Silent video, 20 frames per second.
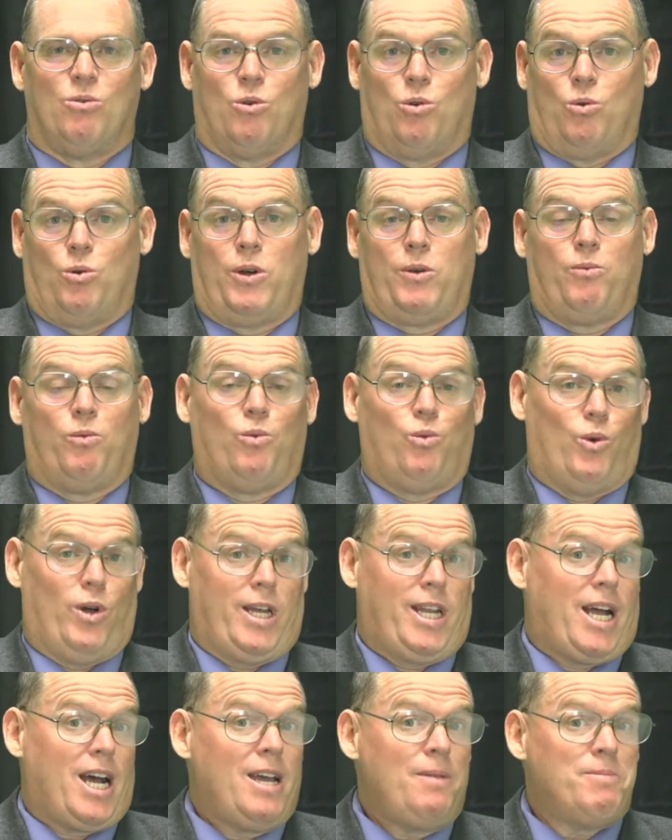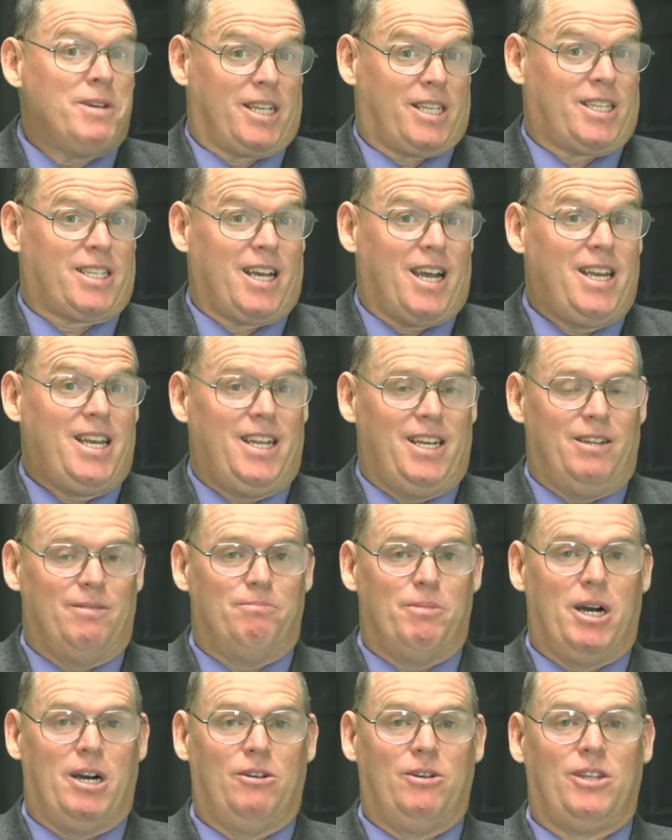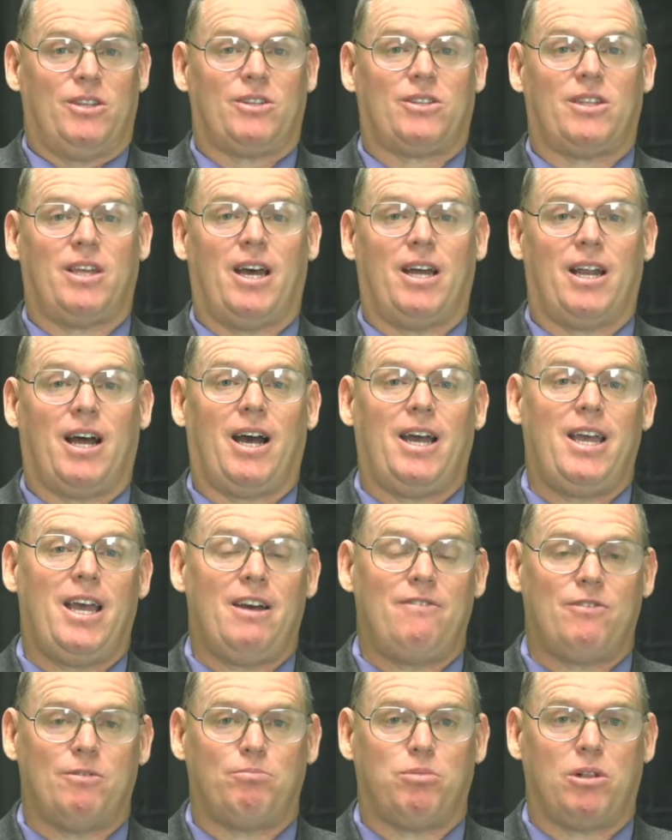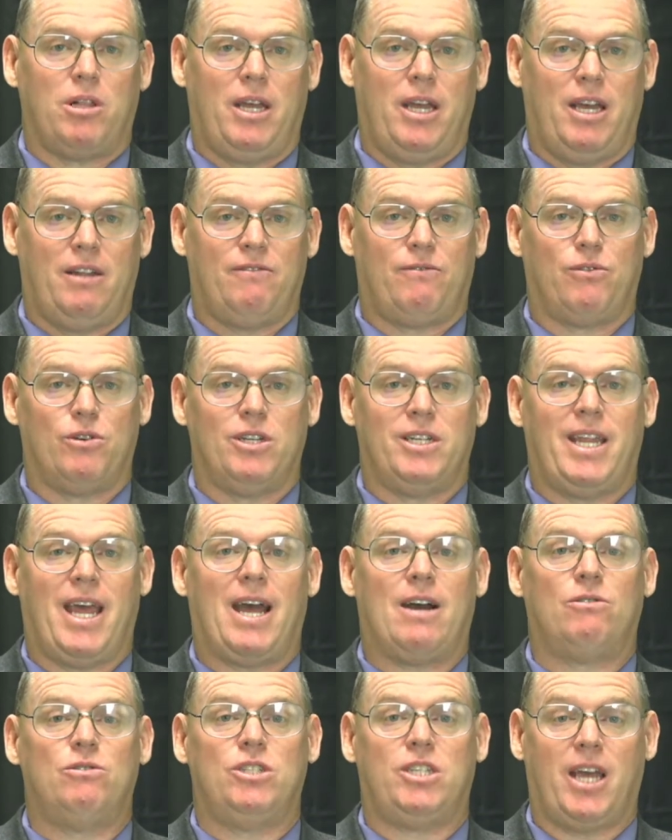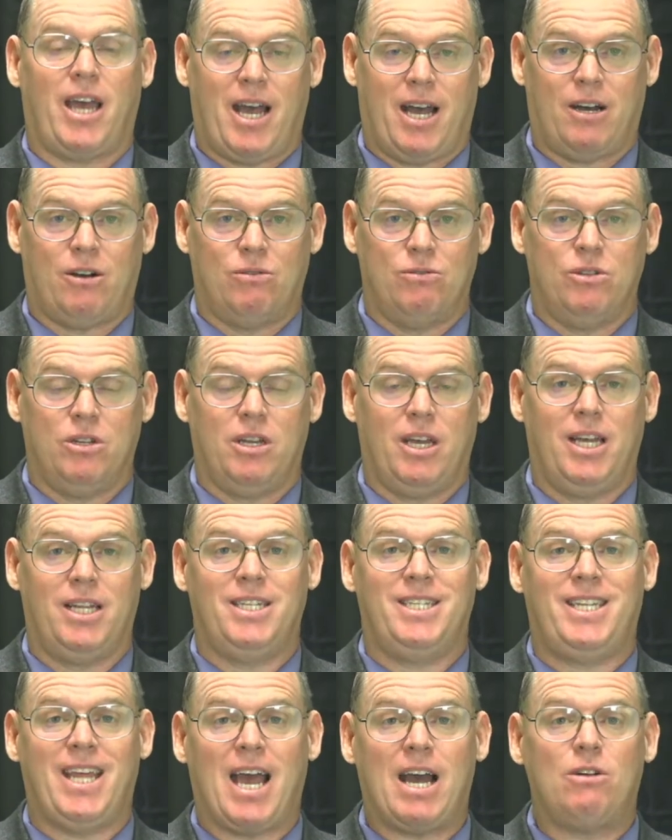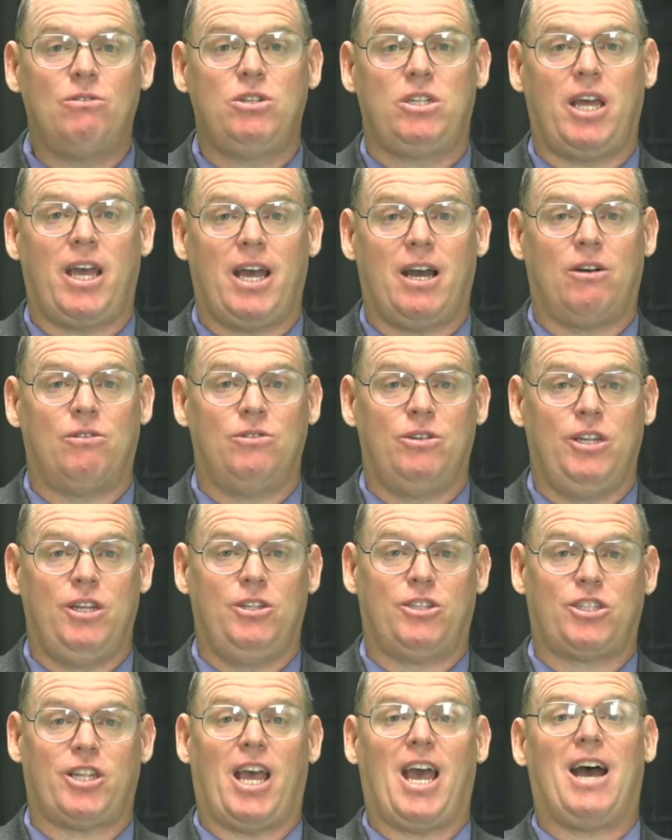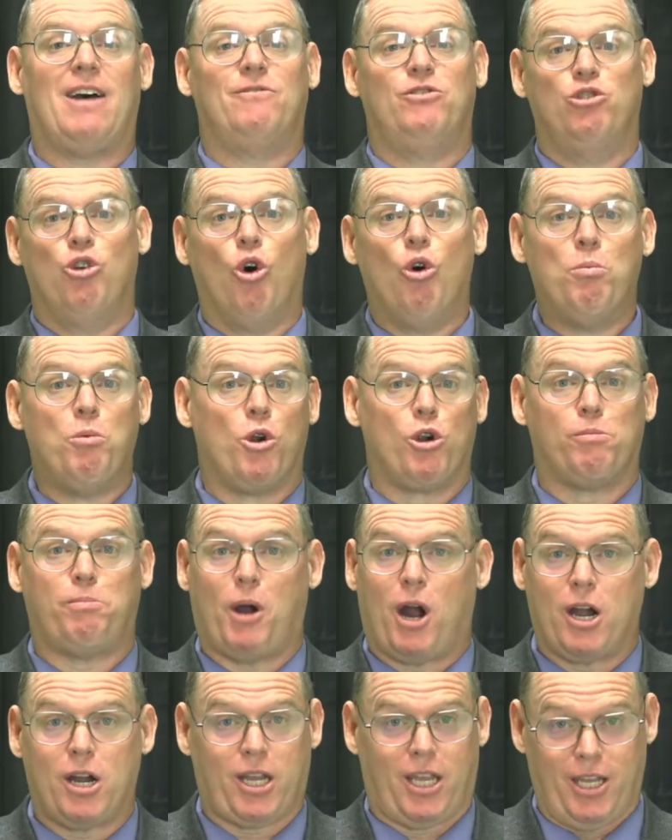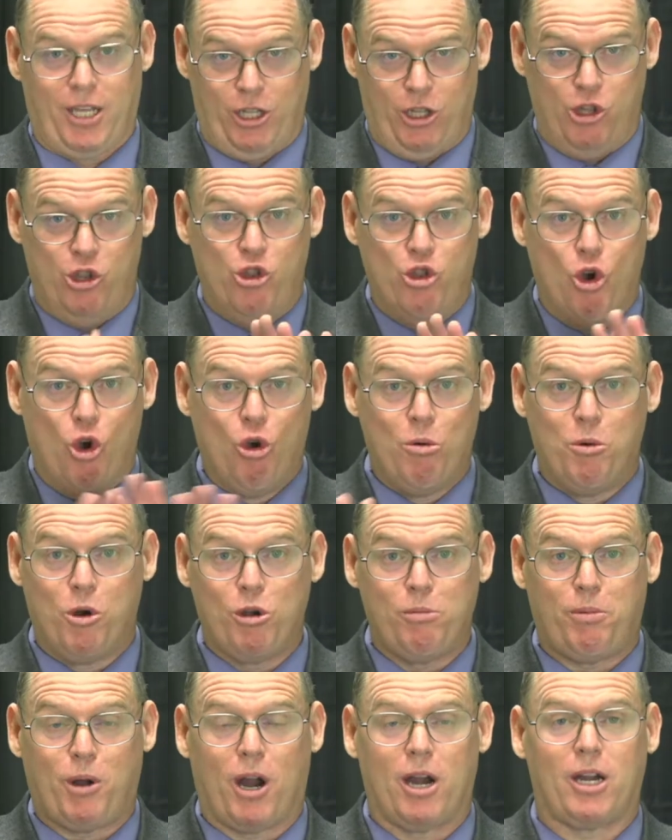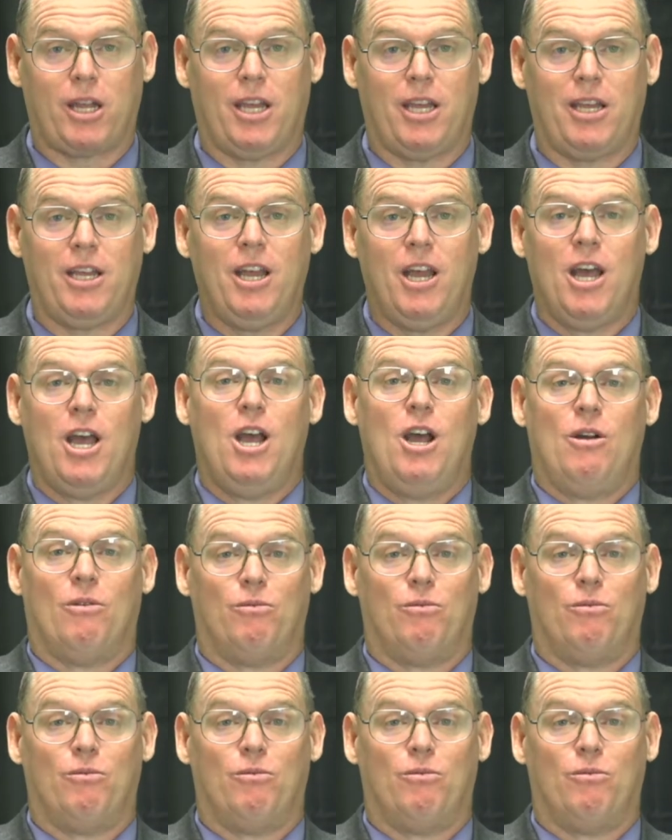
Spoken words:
Well, what I'm excited about is that I have a plan for downtown, and downtown needs to have no more parking, no more parking.